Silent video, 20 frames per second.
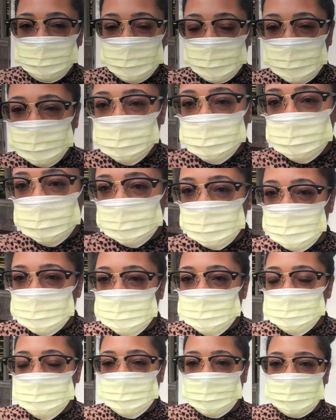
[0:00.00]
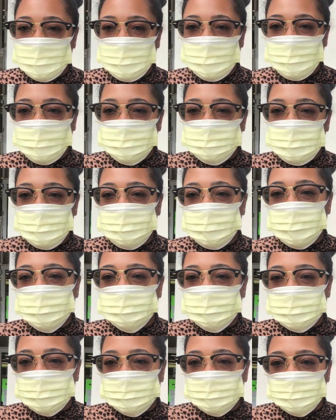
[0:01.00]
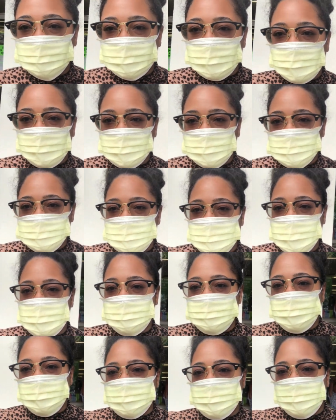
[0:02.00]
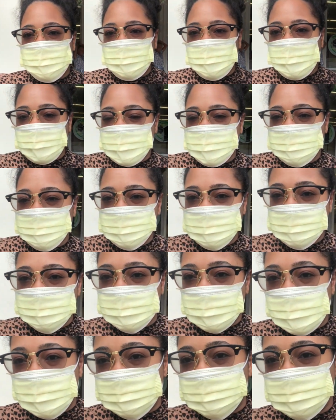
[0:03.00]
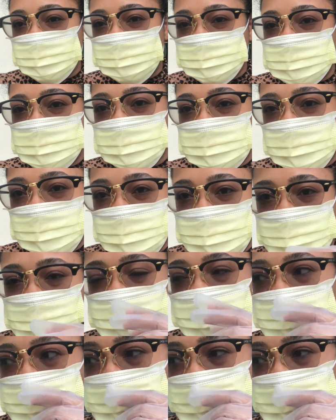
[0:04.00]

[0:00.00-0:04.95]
not sure when I'll be posting this video, but I'm here at the Dollar Tree.